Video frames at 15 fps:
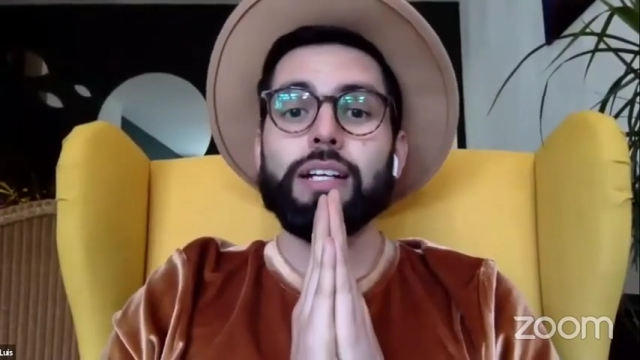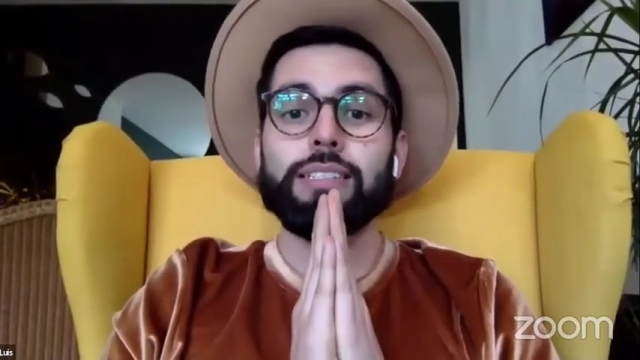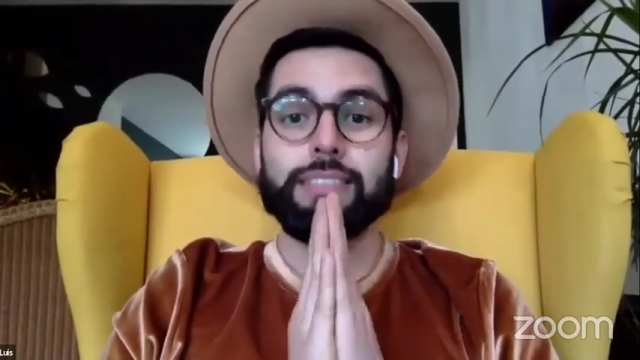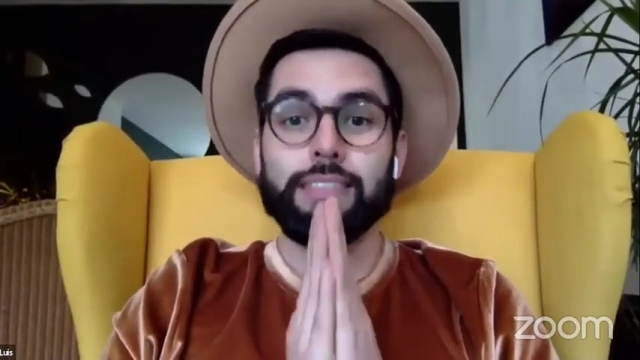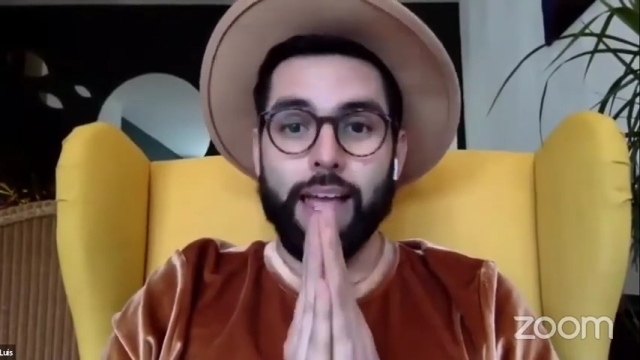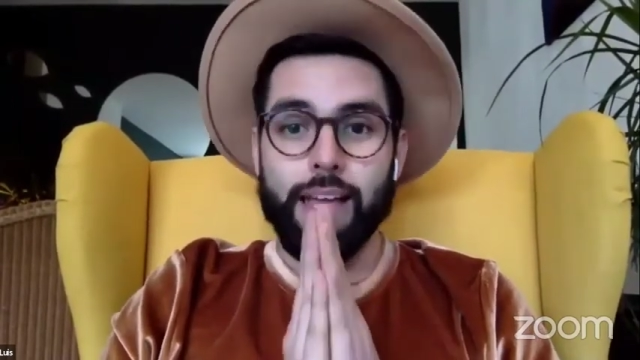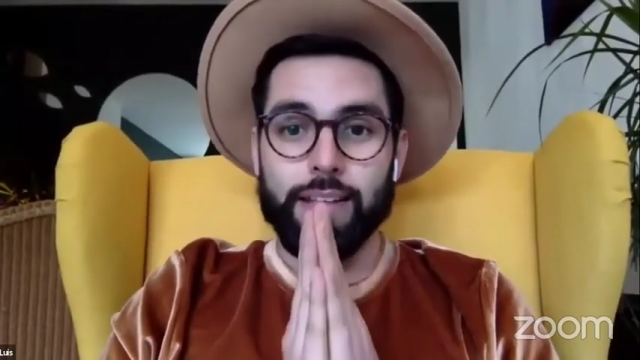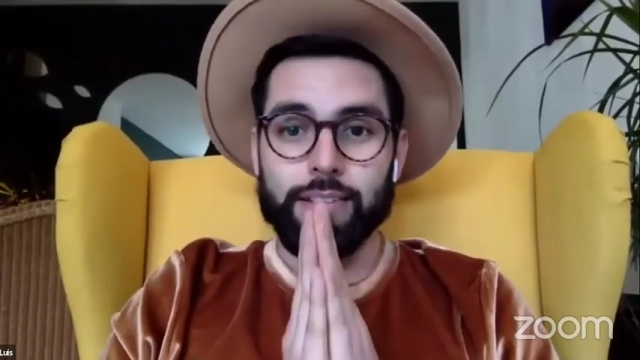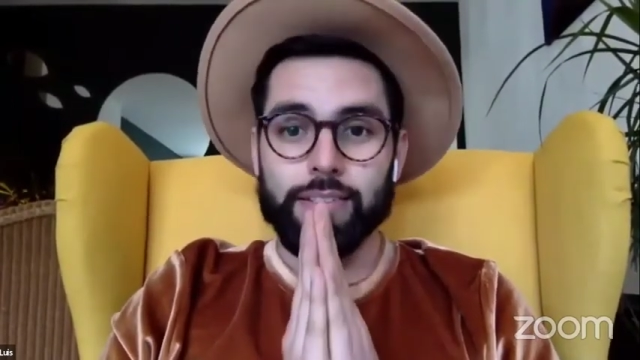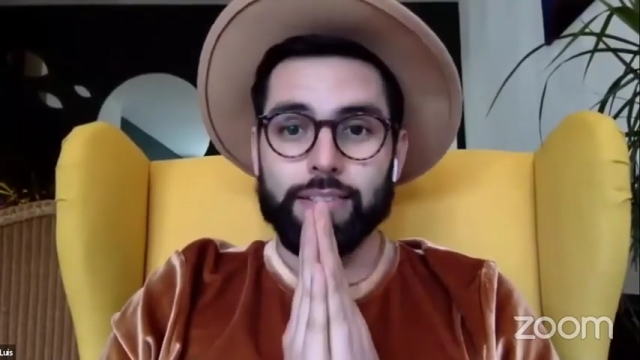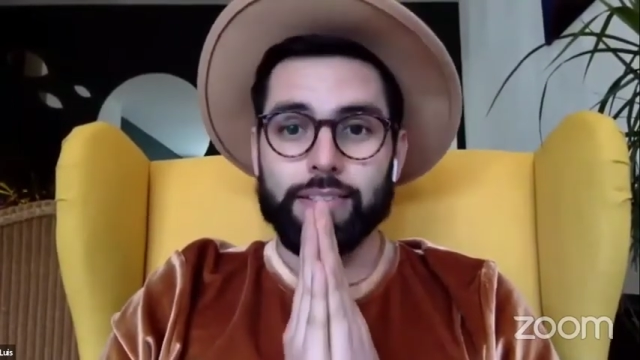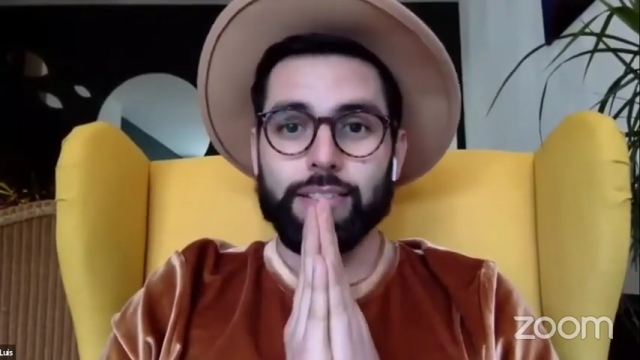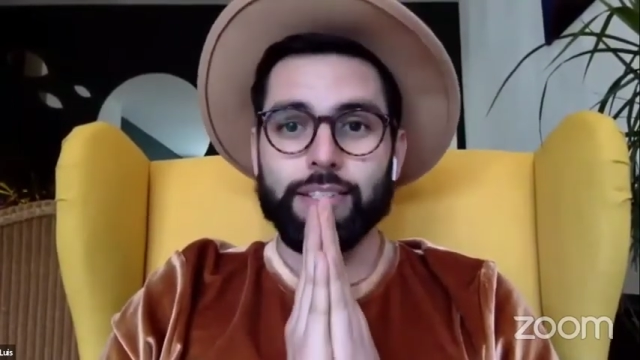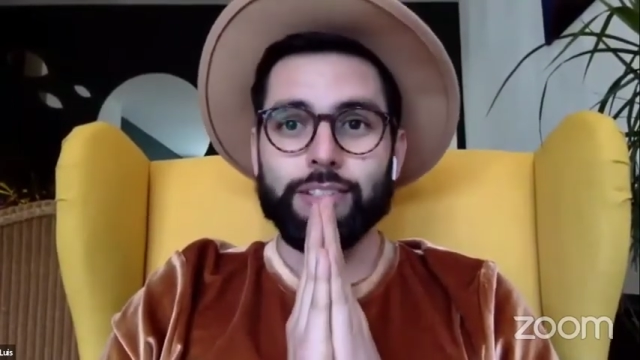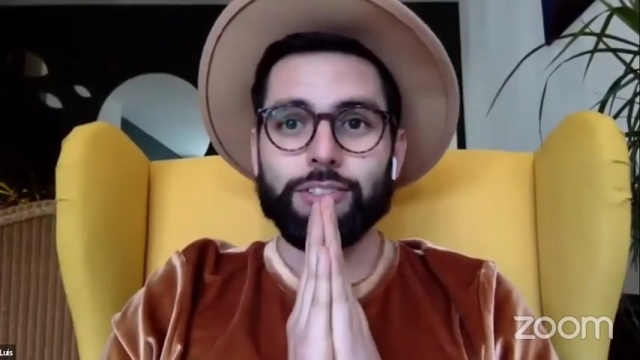
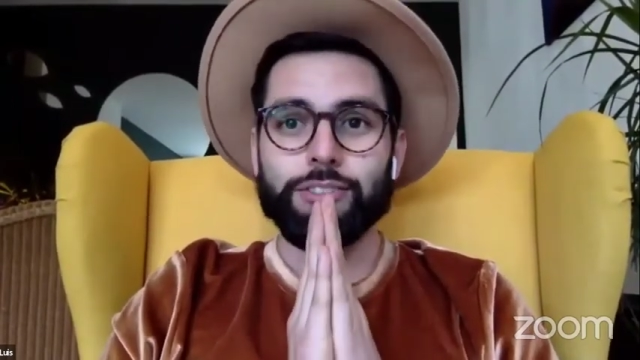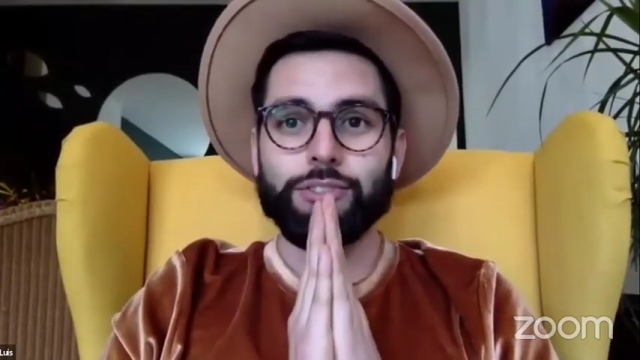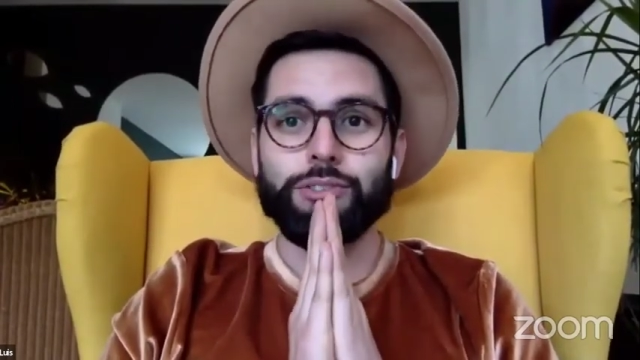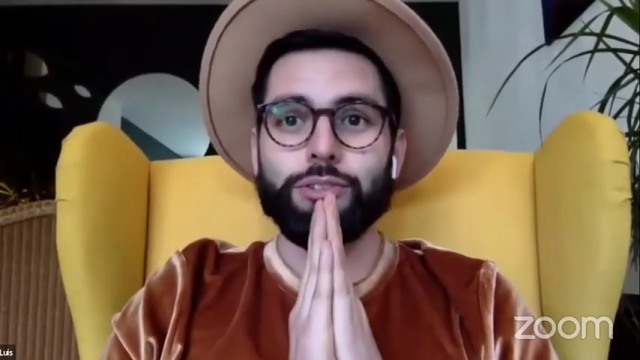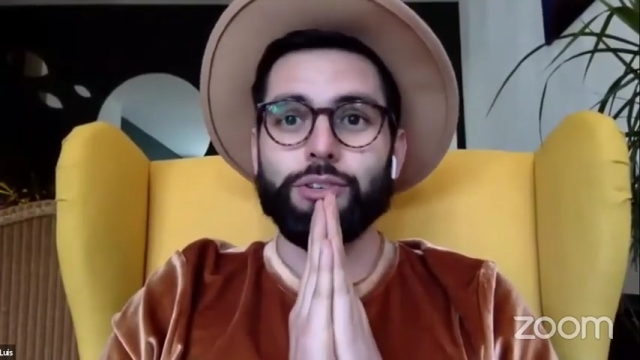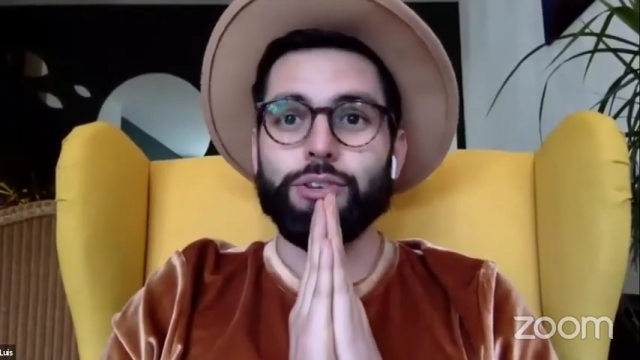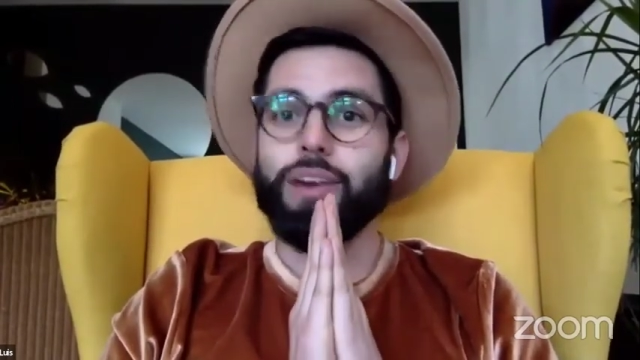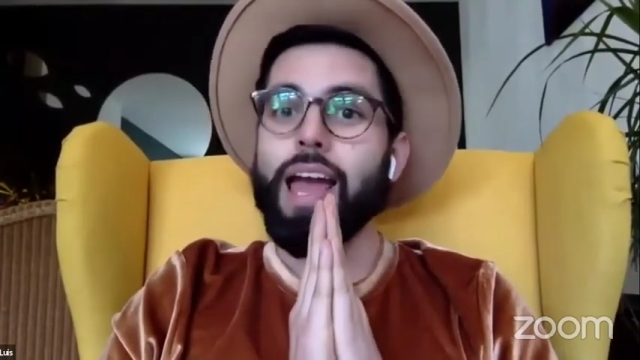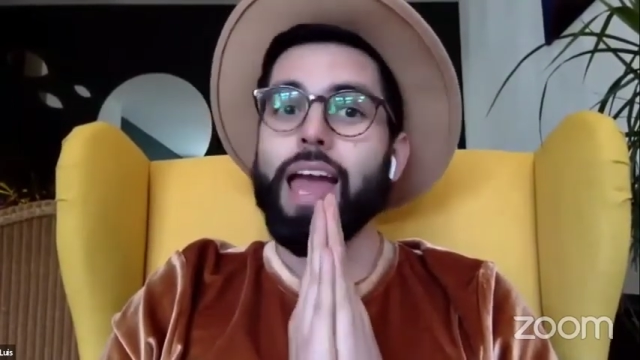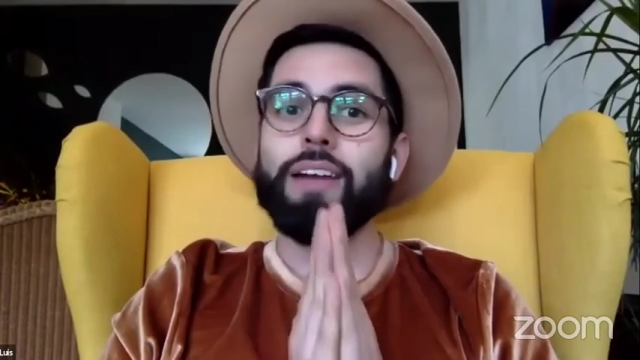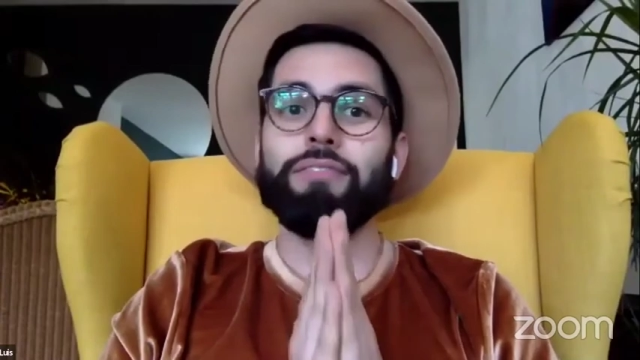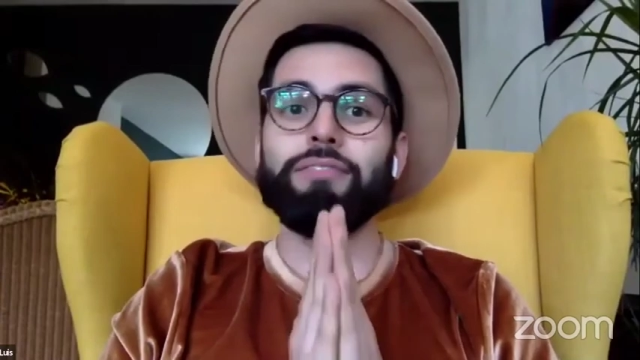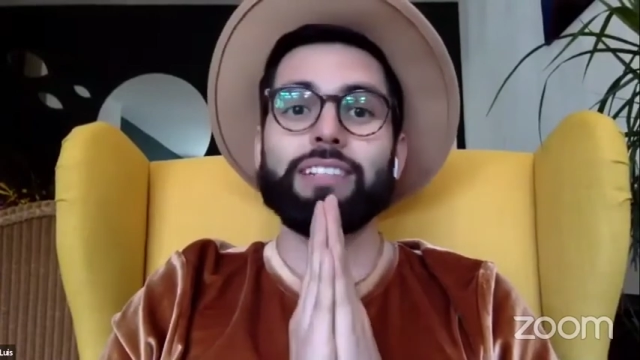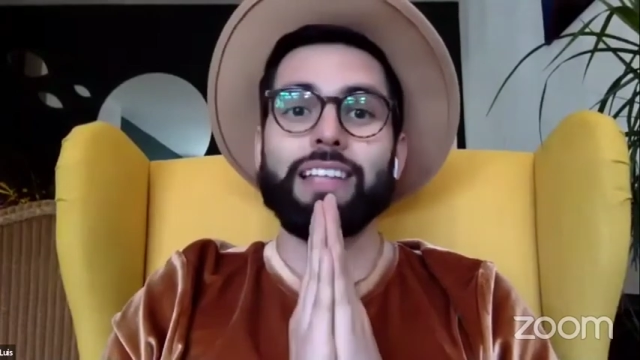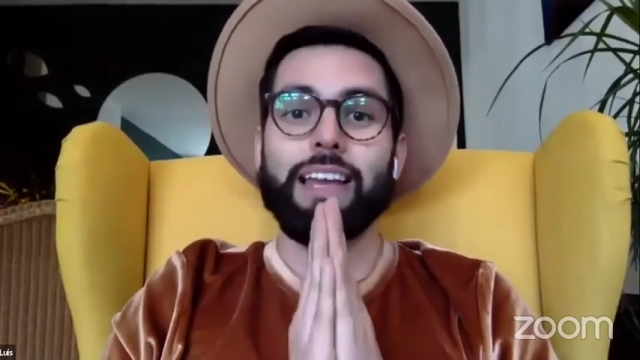stance to your
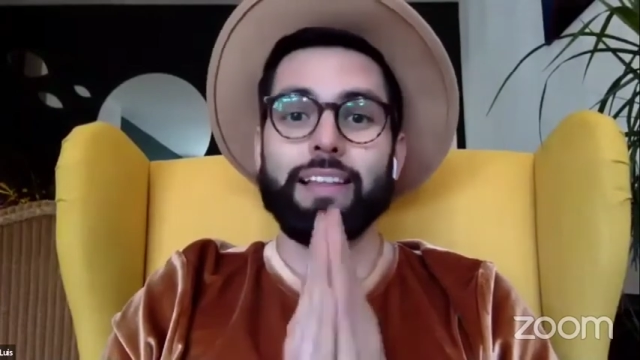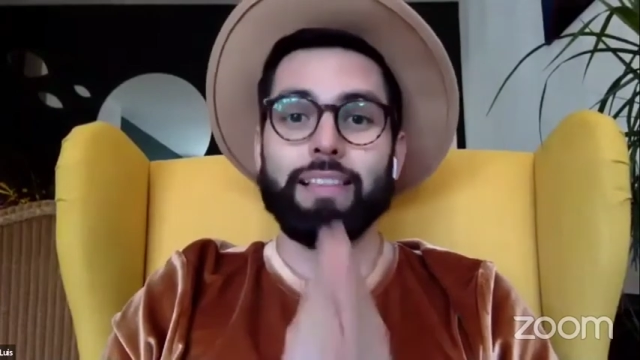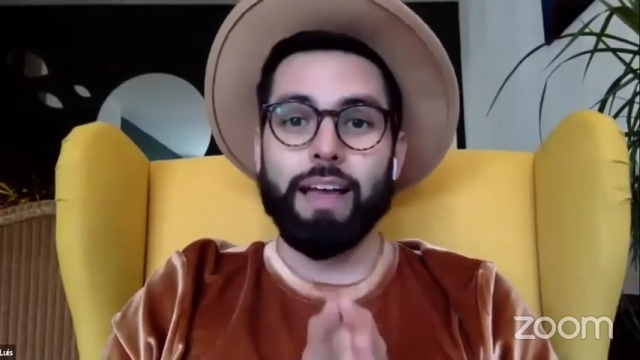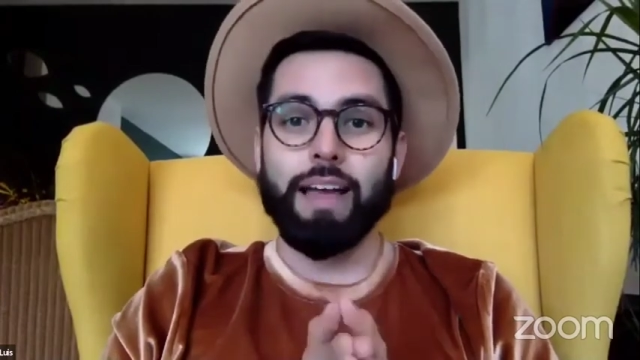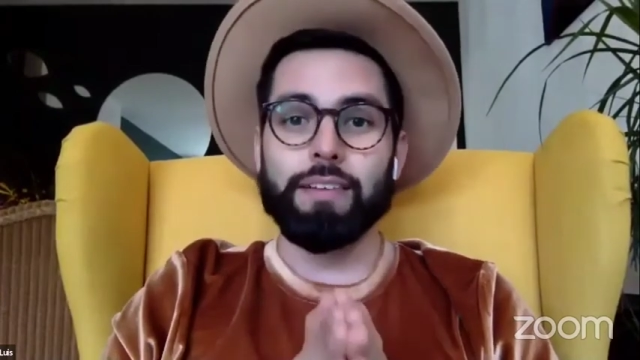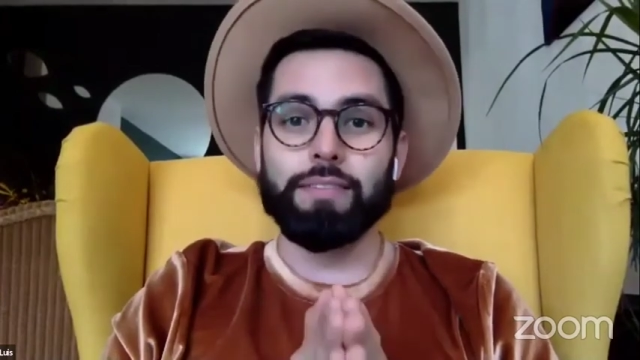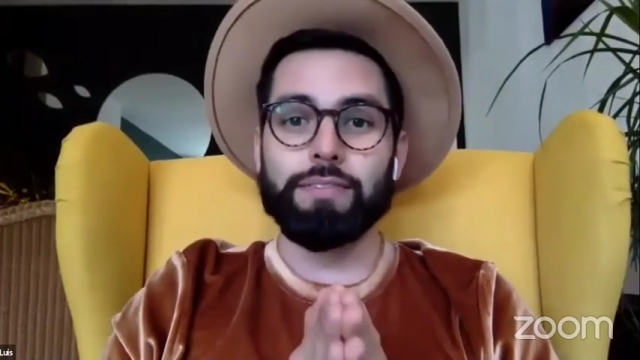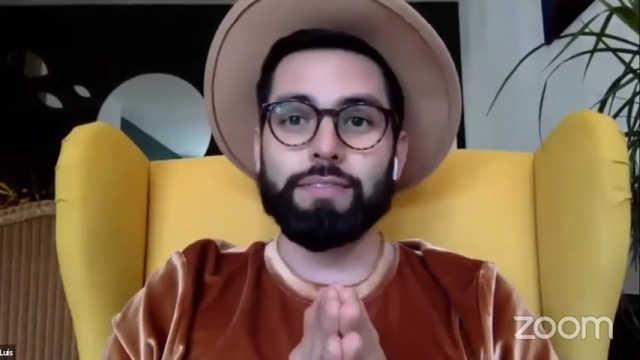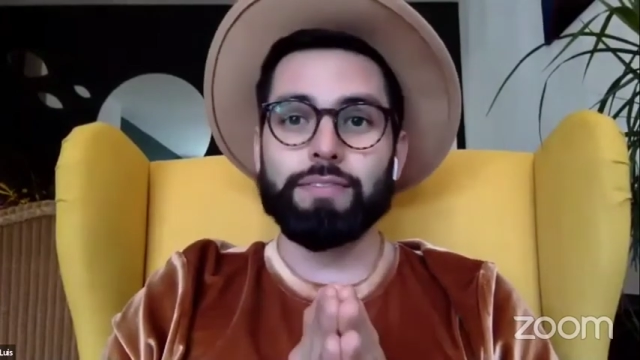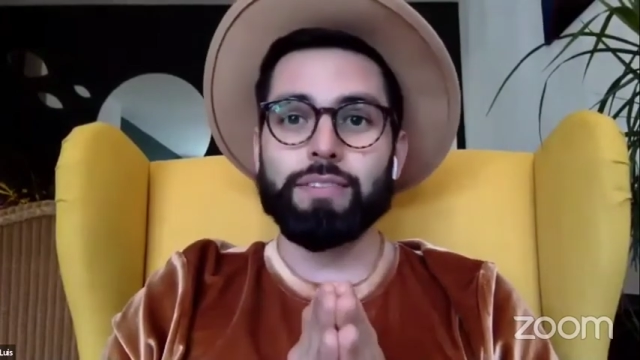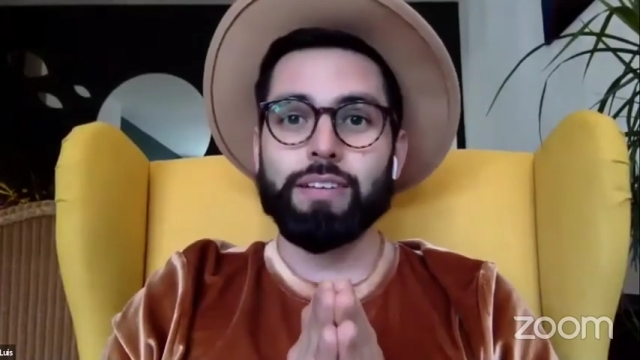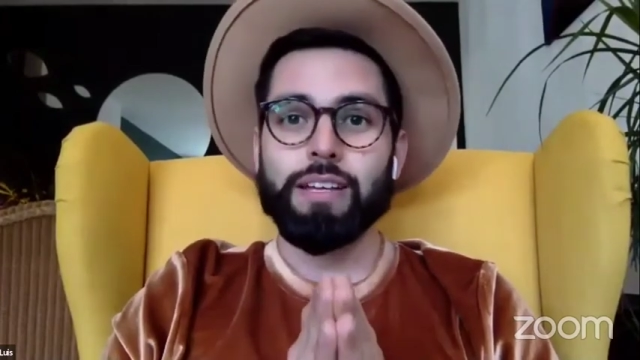everyday life.